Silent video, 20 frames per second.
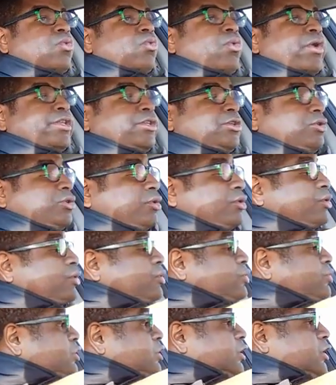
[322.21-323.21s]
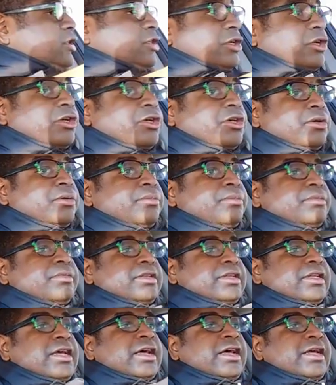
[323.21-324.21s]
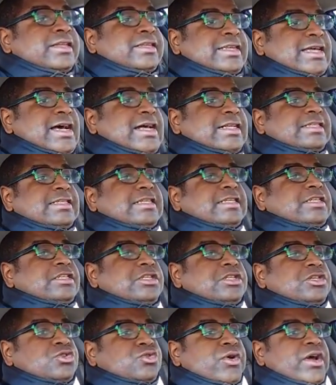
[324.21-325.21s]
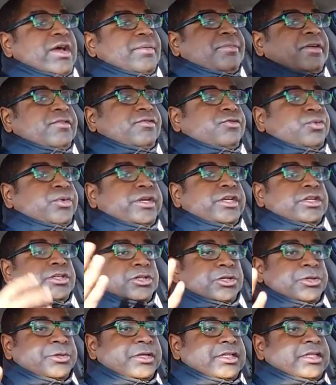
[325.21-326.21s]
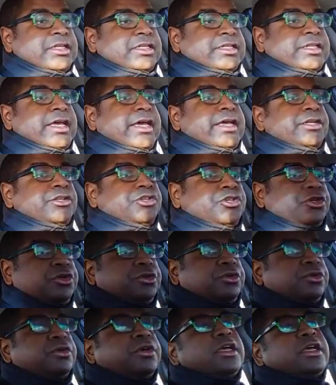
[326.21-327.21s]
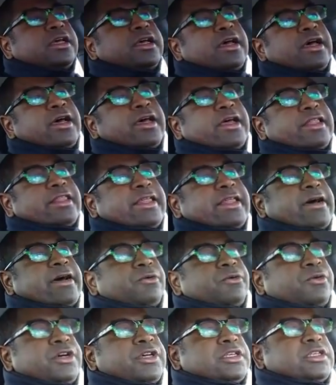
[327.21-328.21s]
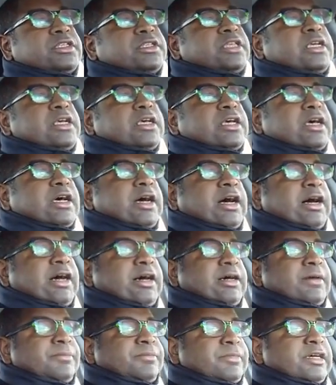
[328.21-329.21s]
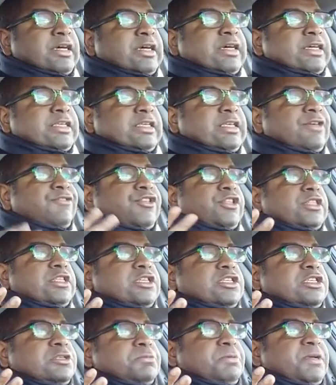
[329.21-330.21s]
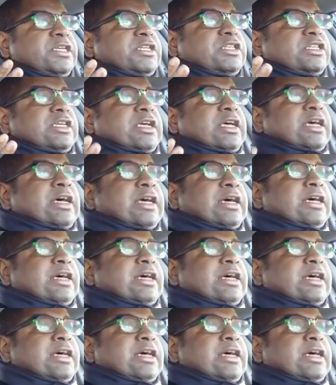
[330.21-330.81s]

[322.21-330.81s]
when you use the term Nazi to describe everyone, including this gay Jew that was giving this speech